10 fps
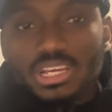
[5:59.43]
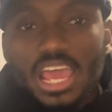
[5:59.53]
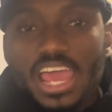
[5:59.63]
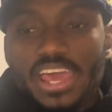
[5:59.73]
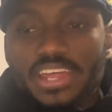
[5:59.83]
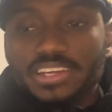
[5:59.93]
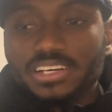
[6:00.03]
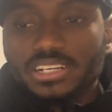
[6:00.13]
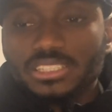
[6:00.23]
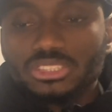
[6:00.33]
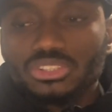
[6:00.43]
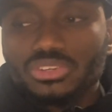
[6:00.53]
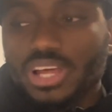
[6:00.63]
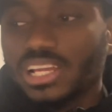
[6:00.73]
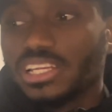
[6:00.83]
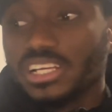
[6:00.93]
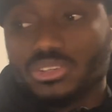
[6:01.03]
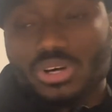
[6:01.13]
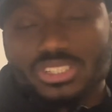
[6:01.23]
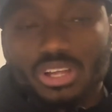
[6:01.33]
And through that there
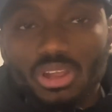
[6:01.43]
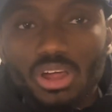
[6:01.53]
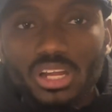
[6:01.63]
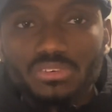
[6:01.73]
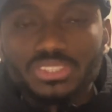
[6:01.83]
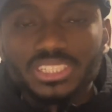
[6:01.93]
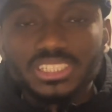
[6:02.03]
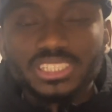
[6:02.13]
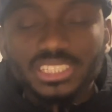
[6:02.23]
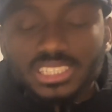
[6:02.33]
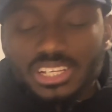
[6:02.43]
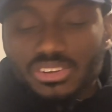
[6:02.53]
was a lot of chances.